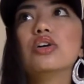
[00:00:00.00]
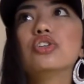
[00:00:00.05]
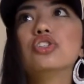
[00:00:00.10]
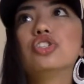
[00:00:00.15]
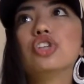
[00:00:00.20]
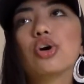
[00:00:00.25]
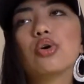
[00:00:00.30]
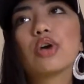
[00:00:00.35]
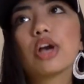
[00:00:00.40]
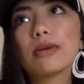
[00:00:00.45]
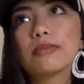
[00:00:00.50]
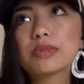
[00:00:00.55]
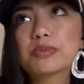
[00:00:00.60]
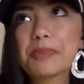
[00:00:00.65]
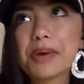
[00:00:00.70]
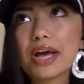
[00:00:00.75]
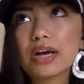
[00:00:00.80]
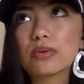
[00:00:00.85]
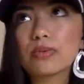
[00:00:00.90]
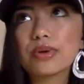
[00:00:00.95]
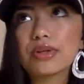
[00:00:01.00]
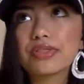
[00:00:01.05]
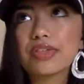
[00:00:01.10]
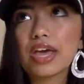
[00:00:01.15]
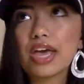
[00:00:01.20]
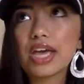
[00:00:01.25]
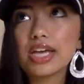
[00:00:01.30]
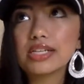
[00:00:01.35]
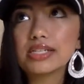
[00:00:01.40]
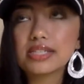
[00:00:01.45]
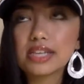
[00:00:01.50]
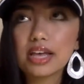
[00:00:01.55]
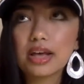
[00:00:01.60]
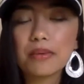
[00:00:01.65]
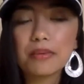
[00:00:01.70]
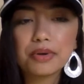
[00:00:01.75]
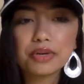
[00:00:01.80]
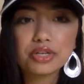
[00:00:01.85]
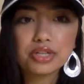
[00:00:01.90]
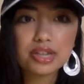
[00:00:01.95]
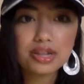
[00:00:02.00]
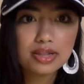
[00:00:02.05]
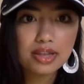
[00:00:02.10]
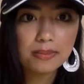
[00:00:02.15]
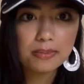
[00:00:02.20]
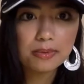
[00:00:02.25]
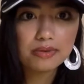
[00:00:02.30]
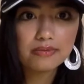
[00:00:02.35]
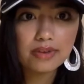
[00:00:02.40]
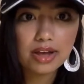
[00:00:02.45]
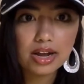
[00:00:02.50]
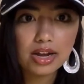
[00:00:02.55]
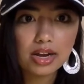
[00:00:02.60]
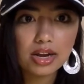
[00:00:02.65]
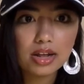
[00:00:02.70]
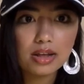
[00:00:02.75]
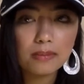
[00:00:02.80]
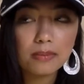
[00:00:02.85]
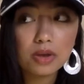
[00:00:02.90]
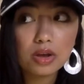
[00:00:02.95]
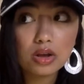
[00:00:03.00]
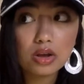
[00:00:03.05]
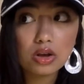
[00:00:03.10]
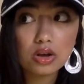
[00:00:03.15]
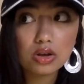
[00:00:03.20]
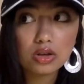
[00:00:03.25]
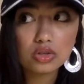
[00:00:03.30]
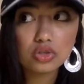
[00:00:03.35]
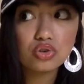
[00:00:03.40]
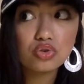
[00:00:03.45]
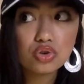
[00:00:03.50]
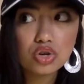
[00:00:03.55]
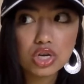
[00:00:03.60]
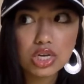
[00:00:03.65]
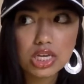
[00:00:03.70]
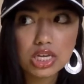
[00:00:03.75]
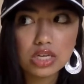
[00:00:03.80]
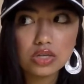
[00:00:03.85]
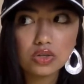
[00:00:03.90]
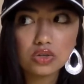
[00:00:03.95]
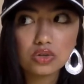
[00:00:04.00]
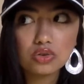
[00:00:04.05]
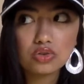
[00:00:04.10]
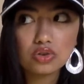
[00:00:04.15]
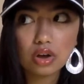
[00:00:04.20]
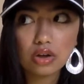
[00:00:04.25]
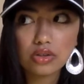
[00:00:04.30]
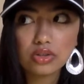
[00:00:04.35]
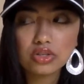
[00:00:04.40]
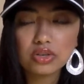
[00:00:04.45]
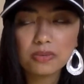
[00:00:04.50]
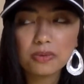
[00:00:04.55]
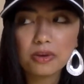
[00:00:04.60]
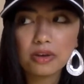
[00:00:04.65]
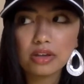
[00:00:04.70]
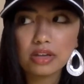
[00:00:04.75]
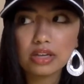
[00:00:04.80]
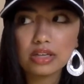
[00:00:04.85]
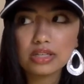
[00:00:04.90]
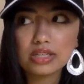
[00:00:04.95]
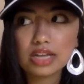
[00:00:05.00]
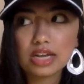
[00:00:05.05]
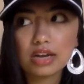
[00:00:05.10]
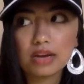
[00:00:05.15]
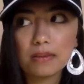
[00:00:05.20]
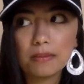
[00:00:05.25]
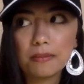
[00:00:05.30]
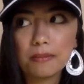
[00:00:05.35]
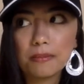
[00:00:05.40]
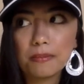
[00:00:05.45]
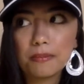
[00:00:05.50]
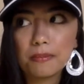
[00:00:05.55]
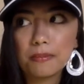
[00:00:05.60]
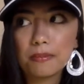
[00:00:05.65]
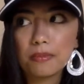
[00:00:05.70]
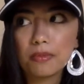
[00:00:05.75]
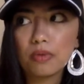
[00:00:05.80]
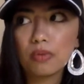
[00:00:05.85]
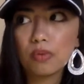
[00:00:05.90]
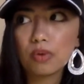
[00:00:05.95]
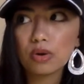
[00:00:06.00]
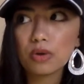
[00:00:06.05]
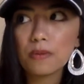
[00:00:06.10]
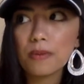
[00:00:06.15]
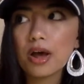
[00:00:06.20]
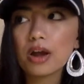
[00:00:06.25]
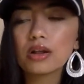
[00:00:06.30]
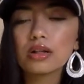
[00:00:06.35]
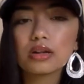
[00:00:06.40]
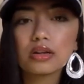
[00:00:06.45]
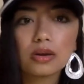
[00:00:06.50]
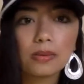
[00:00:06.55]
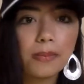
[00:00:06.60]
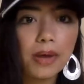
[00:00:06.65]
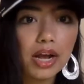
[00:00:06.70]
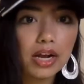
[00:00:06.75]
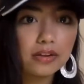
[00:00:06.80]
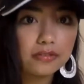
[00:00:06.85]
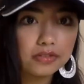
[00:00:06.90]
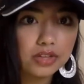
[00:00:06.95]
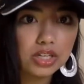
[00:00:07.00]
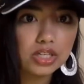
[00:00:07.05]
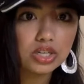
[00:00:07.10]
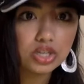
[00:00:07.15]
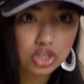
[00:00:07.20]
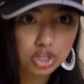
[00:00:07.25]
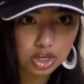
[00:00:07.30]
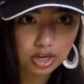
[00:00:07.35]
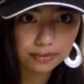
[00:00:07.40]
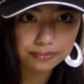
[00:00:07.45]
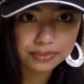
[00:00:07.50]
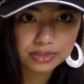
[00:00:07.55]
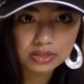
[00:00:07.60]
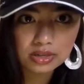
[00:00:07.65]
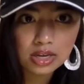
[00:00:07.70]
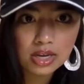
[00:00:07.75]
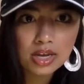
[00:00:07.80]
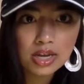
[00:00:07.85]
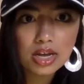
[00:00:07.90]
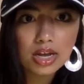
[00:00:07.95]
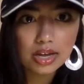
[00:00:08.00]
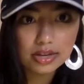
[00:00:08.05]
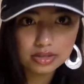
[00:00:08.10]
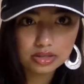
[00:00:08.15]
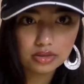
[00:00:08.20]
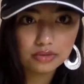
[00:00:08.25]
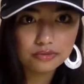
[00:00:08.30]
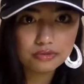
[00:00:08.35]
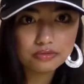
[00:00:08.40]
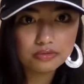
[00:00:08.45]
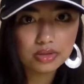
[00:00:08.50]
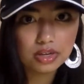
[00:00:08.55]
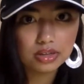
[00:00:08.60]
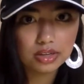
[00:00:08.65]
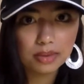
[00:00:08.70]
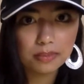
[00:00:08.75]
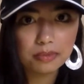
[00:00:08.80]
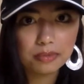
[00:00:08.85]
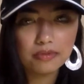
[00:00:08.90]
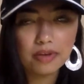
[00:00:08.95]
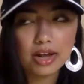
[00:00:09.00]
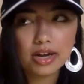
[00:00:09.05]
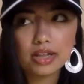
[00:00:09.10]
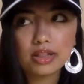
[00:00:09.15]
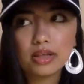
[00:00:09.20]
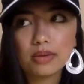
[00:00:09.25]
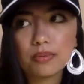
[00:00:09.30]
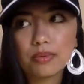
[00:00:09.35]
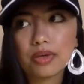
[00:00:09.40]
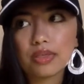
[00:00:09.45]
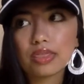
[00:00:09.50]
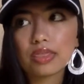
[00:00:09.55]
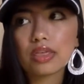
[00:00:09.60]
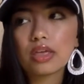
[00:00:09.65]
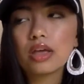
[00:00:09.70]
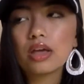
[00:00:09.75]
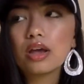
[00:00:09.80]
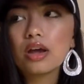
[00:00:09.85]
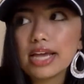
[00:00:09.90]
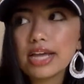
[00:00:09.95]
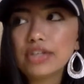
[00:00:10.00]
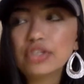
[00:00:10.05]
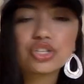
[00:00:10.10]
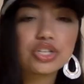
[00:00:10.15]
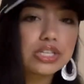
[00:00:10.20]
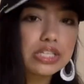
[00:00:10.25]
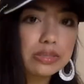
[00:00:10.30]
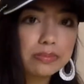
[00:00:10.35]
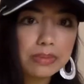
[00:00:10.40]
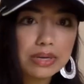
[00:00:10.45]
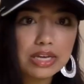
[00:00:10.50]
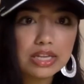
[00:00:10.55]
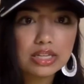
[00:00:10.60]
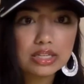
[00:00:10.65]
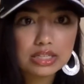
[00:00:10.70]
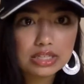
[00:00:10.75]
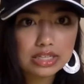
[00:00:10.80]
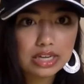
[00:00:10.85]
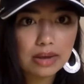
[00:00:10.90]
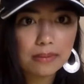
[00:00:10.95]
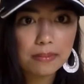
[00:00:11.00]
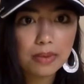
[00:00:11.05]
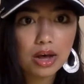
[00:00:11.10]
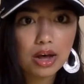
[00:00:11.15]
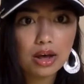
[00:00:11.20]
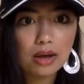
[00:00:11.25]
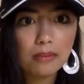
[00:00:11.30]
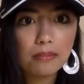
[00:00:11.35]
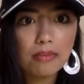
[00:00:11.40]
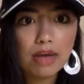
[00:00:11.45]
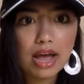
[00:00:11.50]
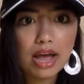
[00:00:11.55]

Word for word: Joe comes back with a sandwich that they provided him, cooked two cookies, two chocolate chip cookies, and a, a water bottle and a bag of Lay's chips is the food that they provided them with. It's just me, the stepmom,